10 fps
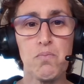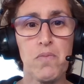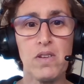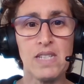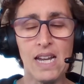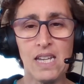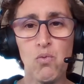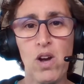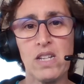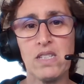
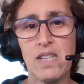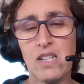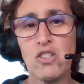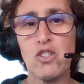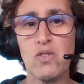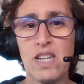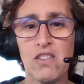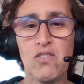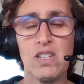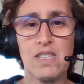second one, second two,
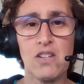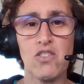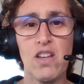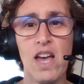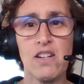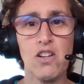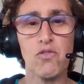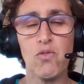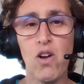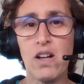second three, etc., and go
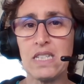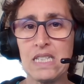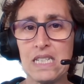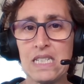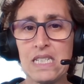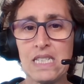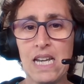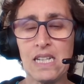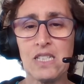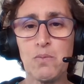through all 60
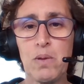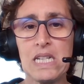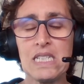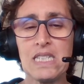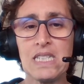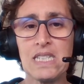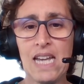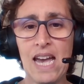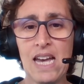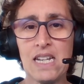seconds. But
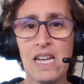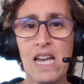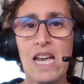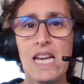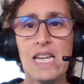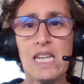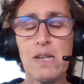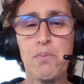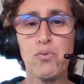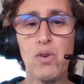instead,
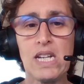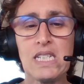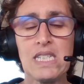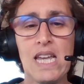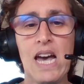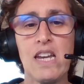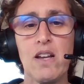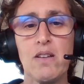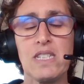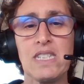he breaks that
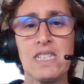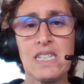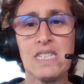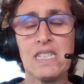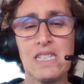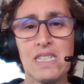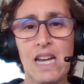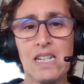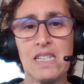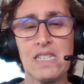60
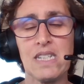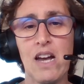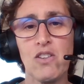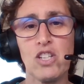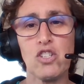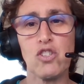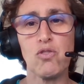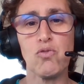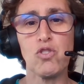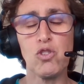seconds down
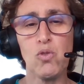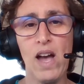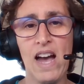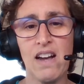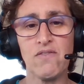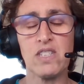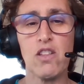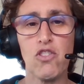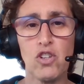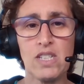into two halves,
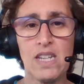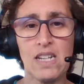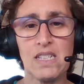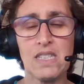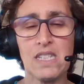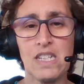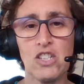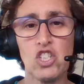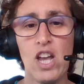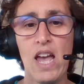30 seconds
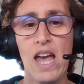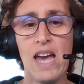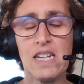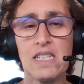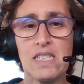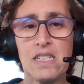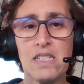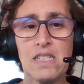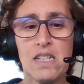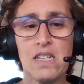each. And he
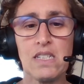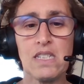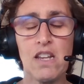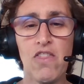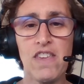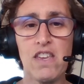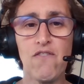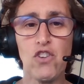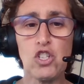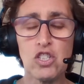sees, does
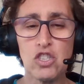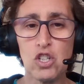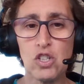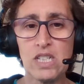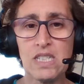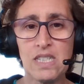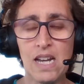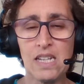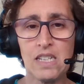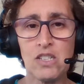the first
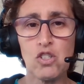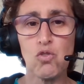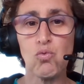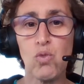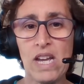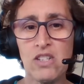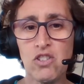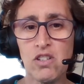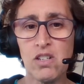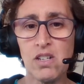30-second
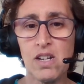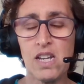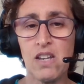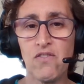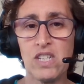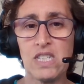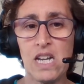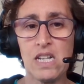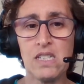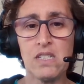render? If it
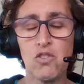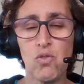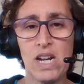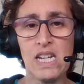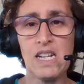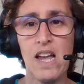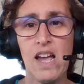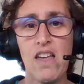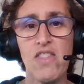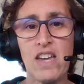does, great.
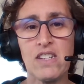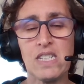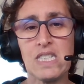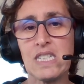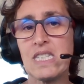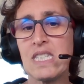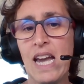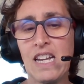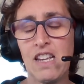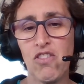Then does the
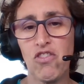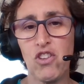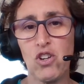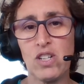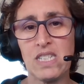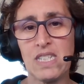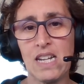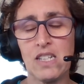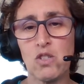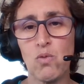second 30
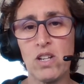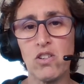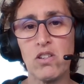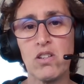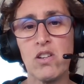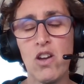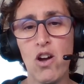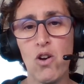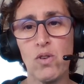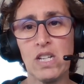seconds render?
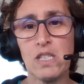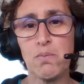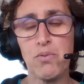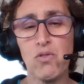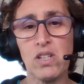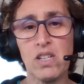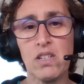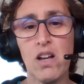No, it's broken.